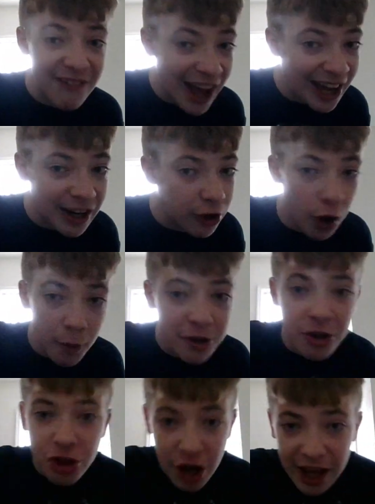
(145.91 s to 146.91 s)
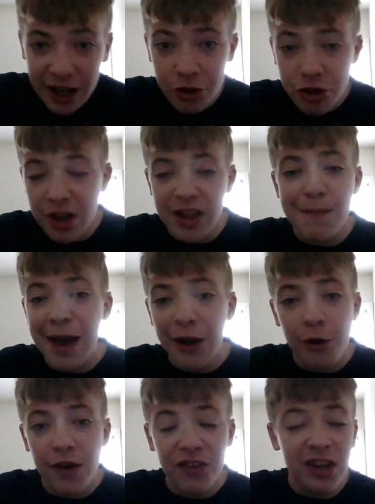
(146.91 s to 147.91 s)
that can always change in the
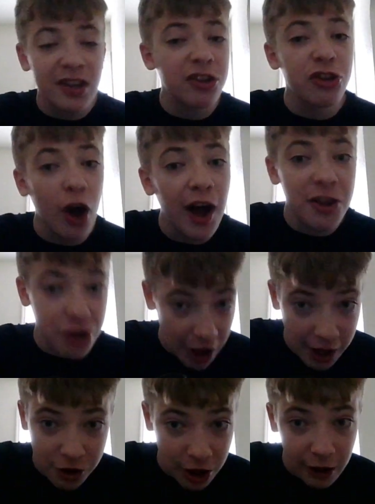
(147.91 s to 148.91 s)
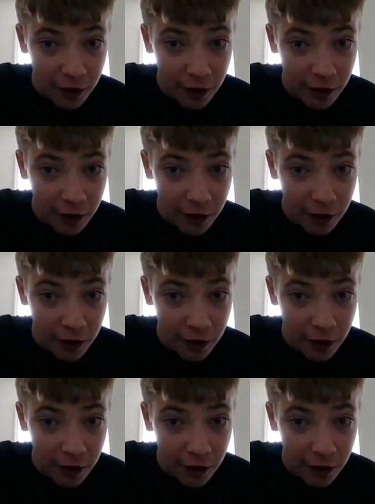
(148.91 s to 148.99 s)
matter of it not changing.